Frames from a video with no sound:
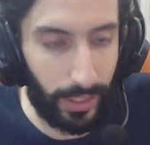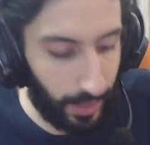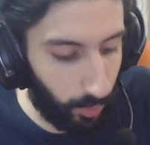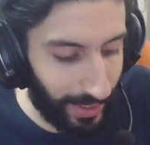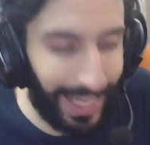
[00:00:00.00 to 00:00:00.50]
Like
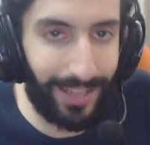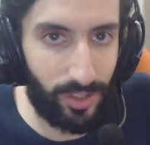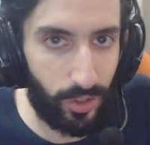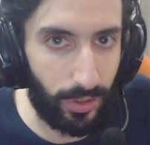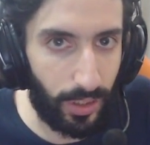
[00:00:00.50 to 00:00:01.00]
it would
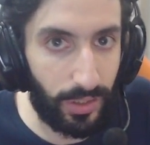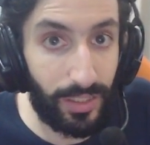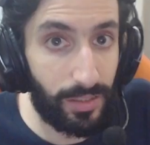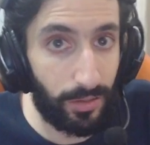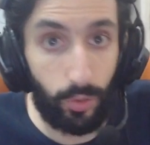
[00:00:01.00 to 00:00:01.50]
cancel it. It
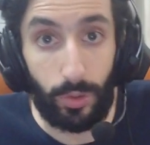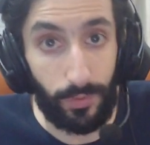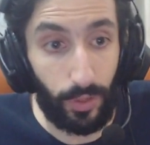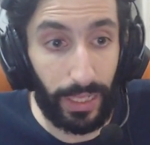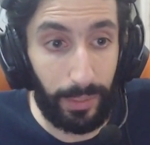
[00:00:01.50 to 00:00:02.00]
doesn't do its
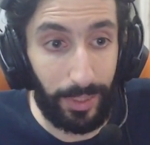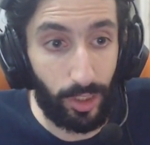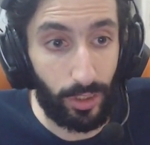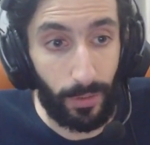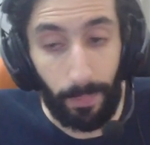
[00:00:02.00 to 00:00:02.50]
full
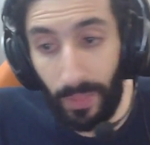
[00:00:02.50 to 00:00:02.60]
animation.